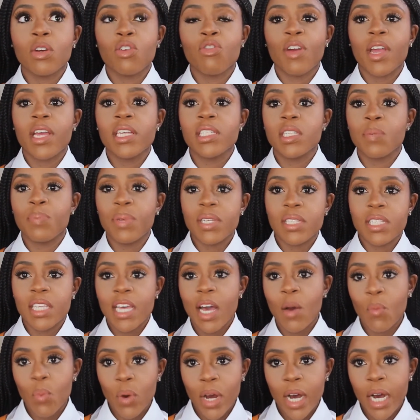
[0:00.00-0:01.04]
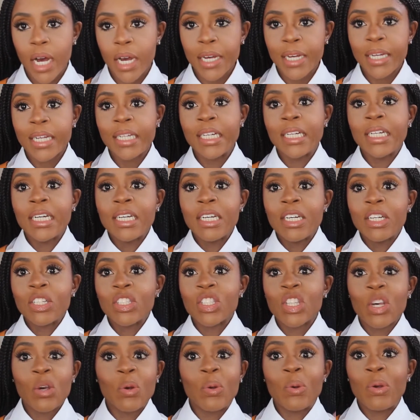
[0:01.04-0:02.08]
crazy busy at work.
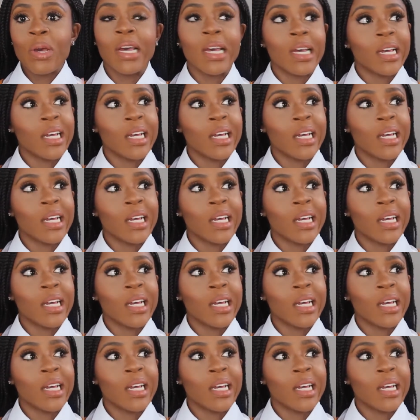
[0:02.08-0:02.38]
So